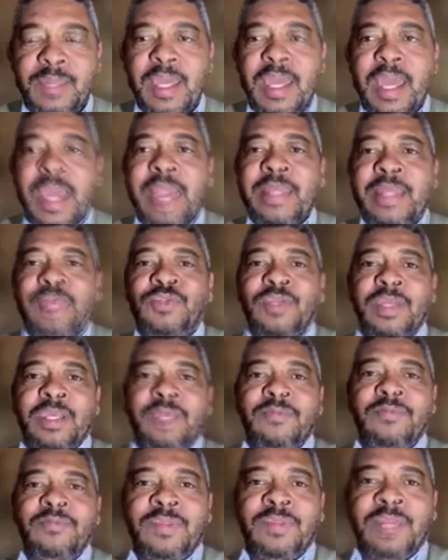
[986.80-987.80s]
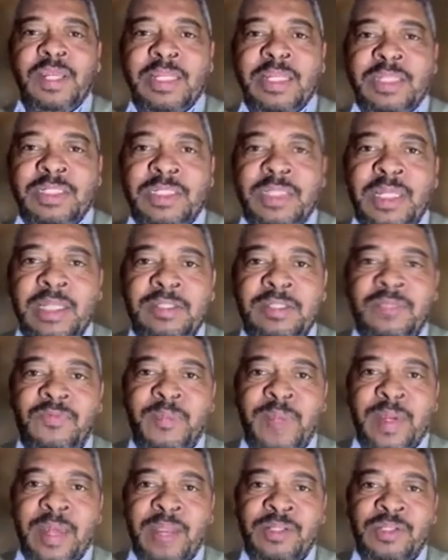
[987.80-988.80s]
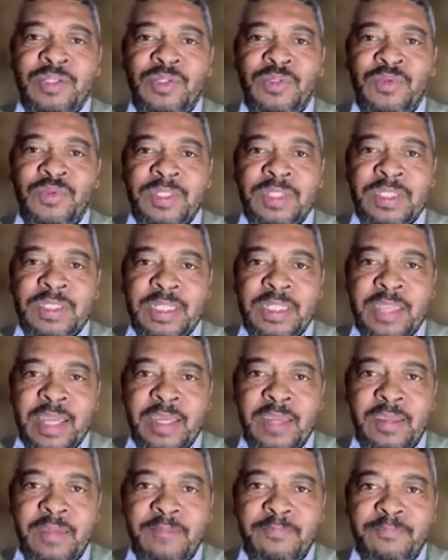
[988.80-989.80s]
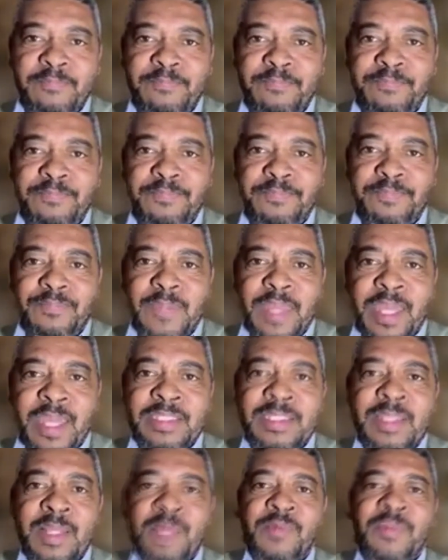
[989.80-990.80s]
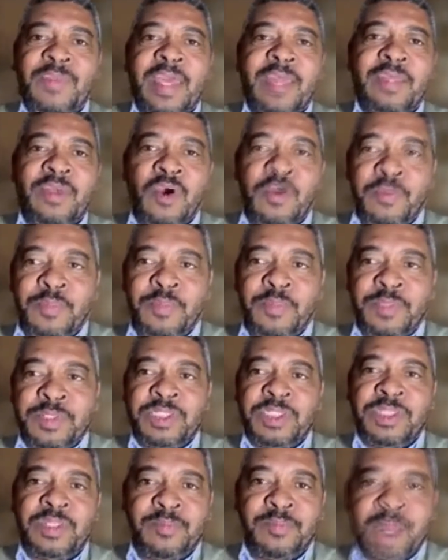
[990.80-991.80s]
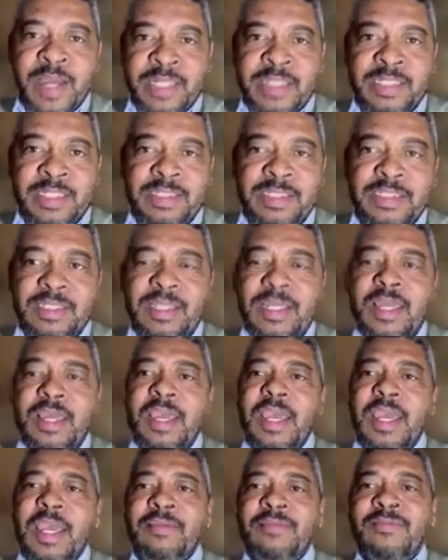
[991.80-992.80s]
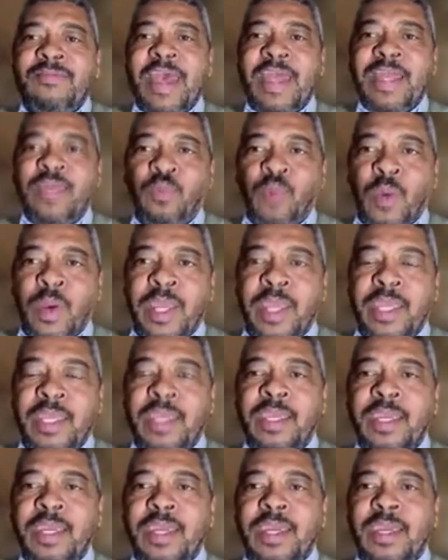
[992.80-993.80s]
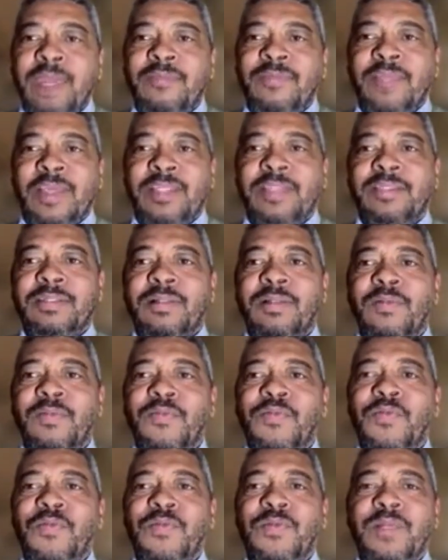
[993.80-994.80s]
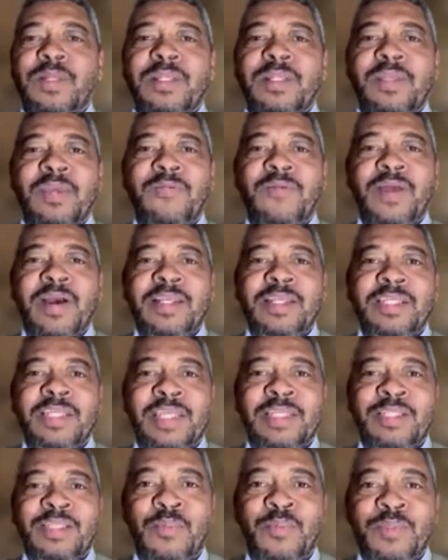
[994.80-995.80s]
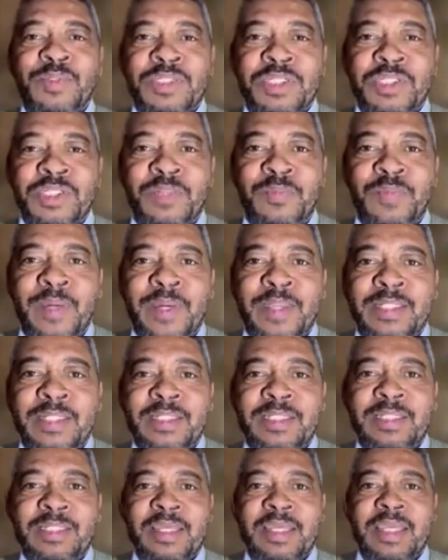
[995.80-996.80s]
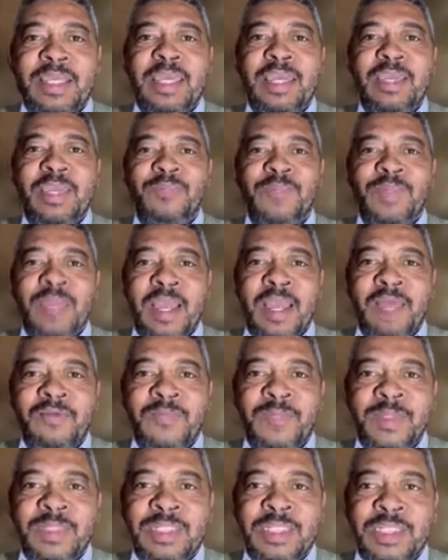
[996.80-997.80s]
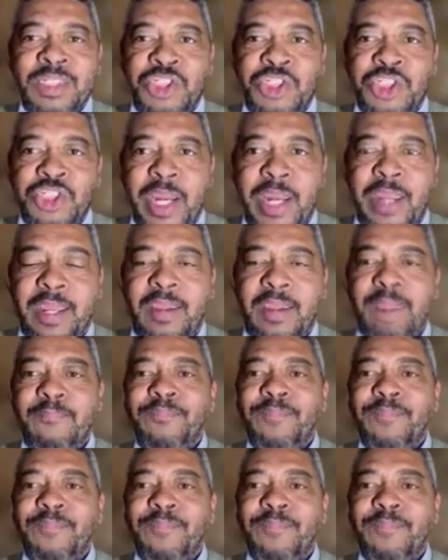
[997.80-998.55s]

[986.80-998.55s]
and to give the legislative branch to the DA and some of the other opposition parties. In that way, they still fulfill their function as opposition parties. They keep the government in check.